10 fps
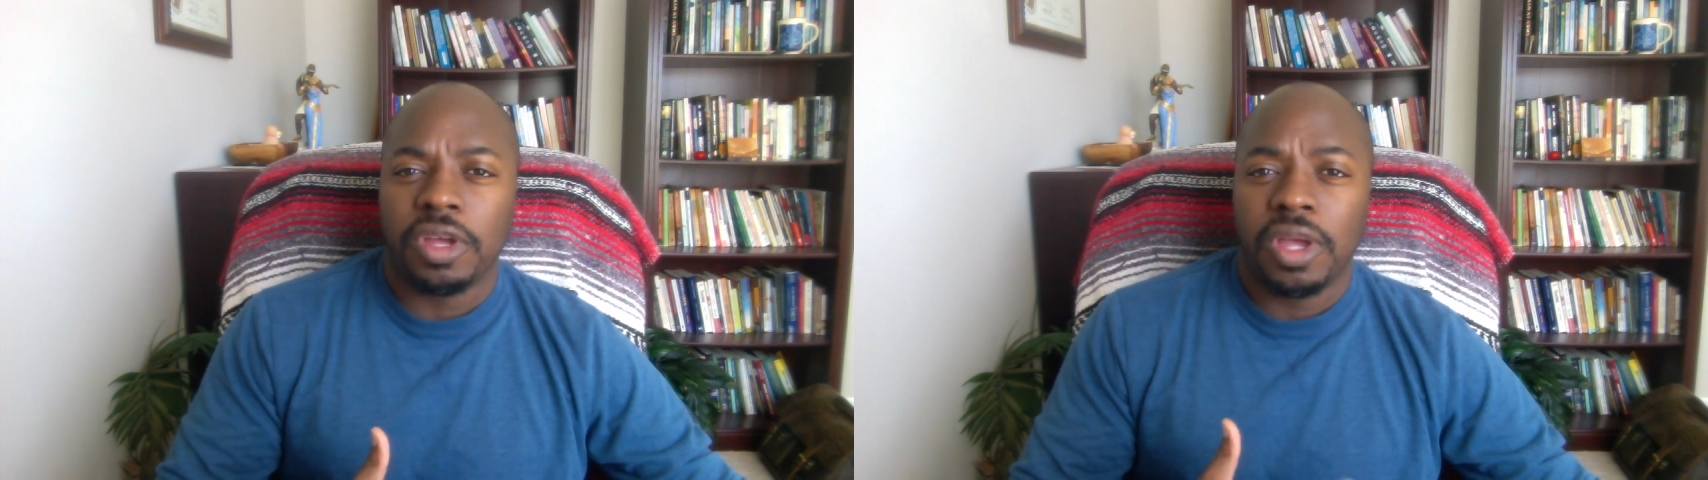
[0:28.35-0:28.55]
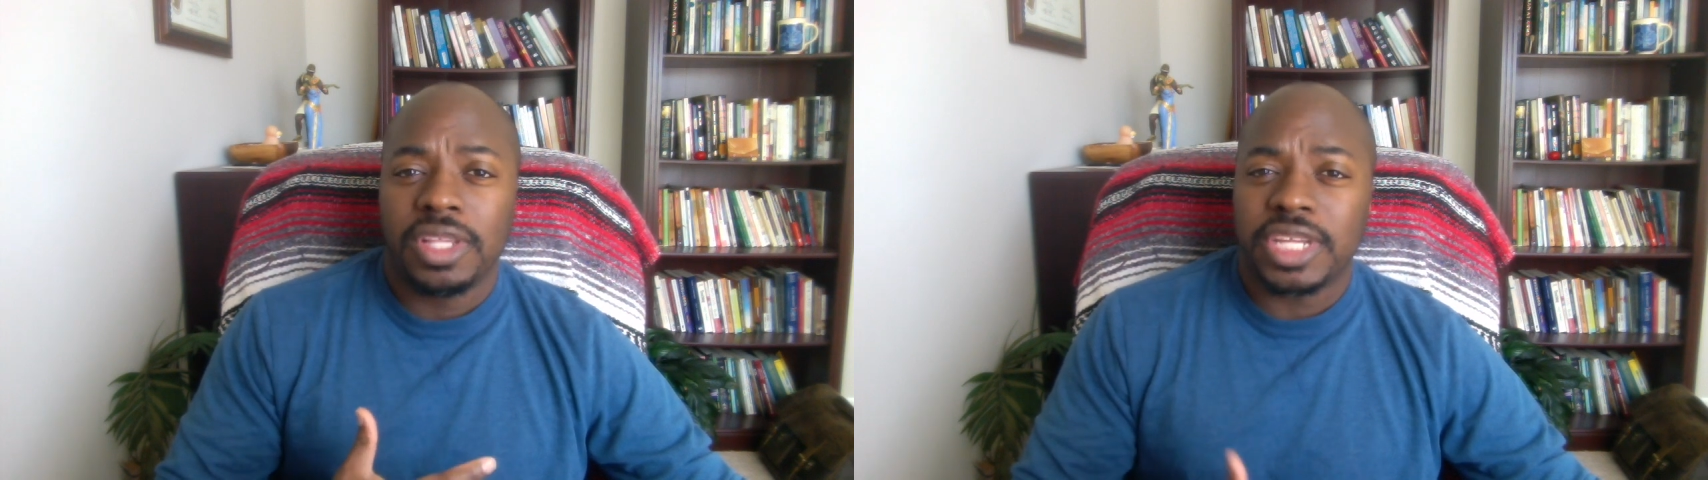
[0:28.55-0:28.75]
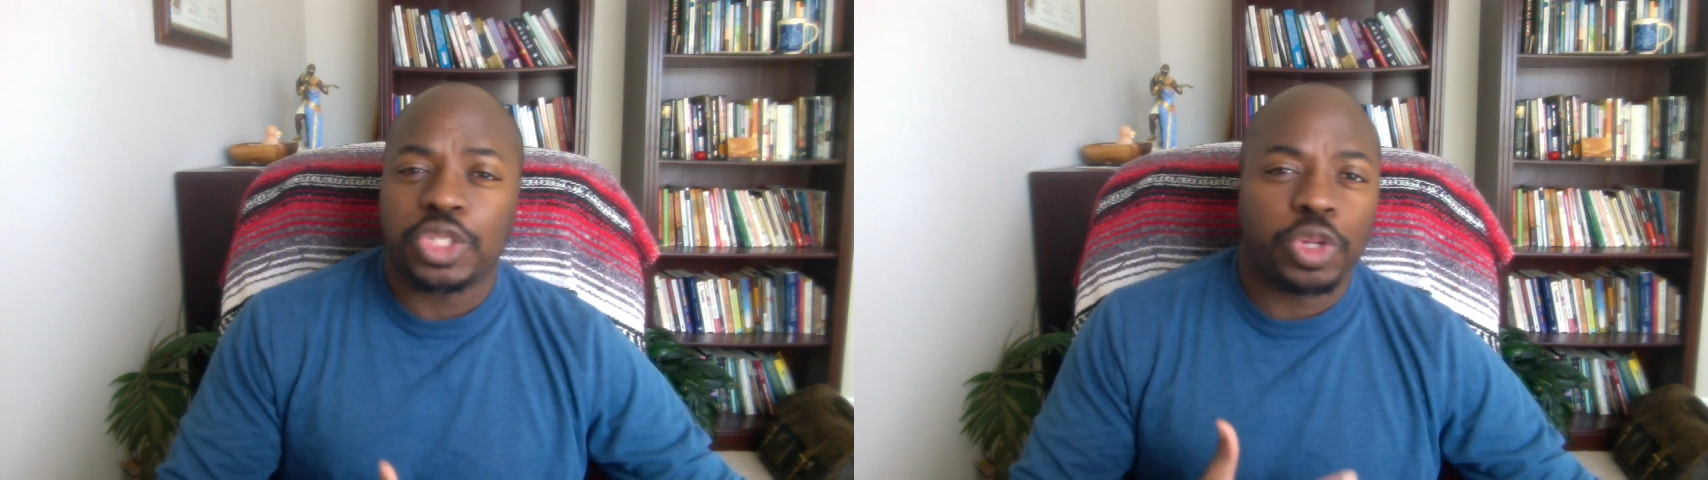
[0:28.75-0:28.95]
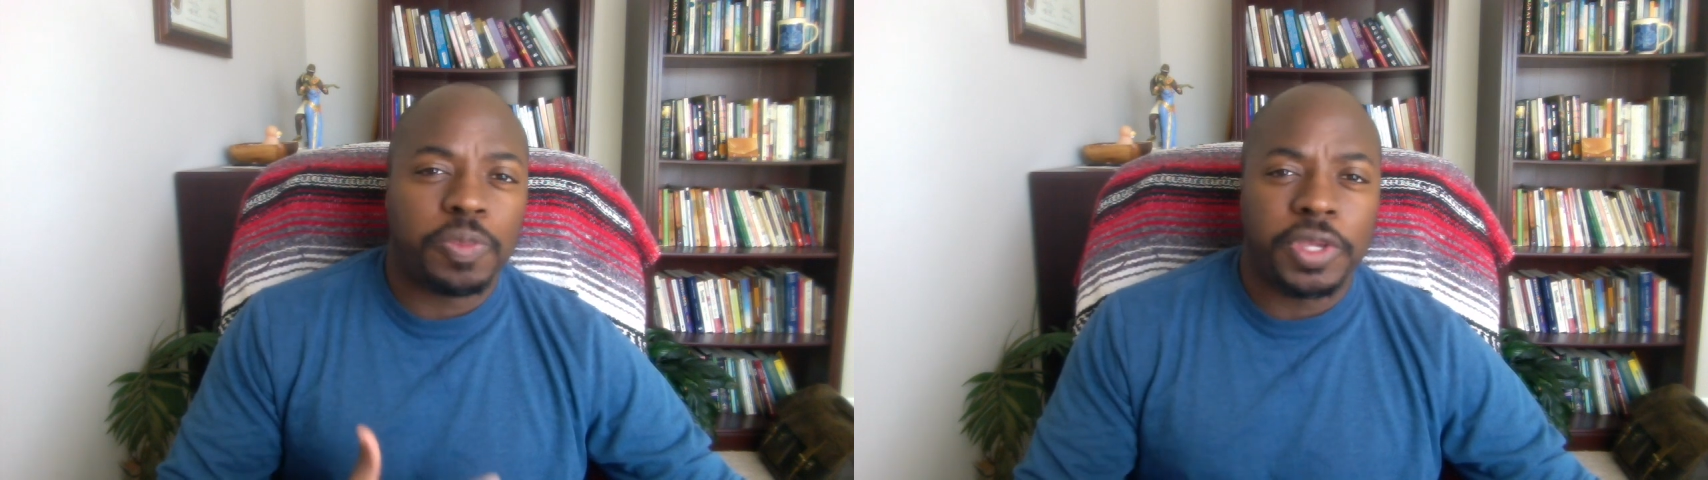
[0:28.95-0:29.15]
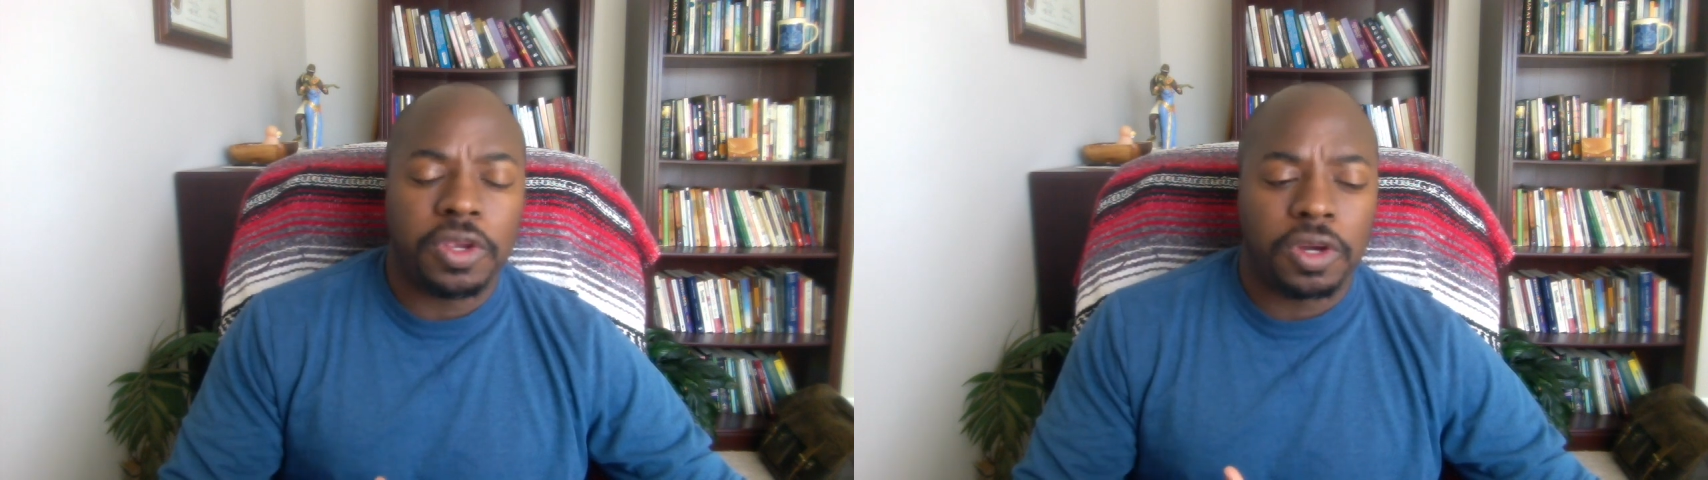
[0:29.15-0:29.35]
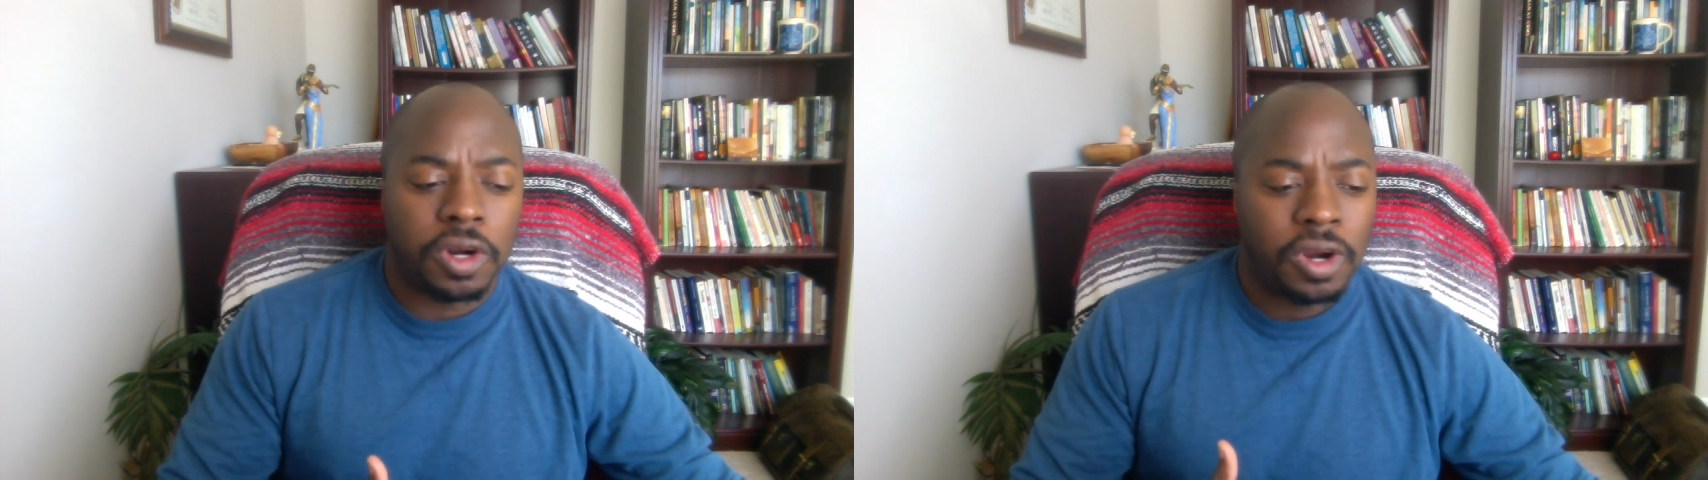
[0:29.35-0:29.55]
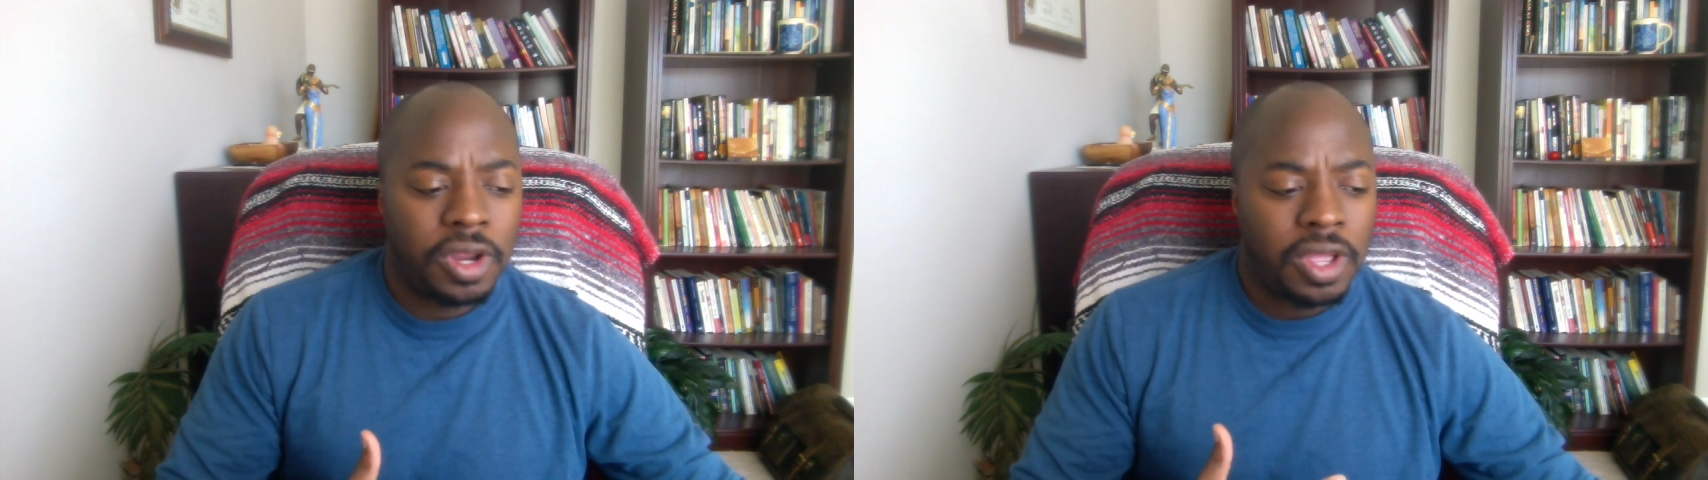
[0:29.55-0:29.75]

sexually pure,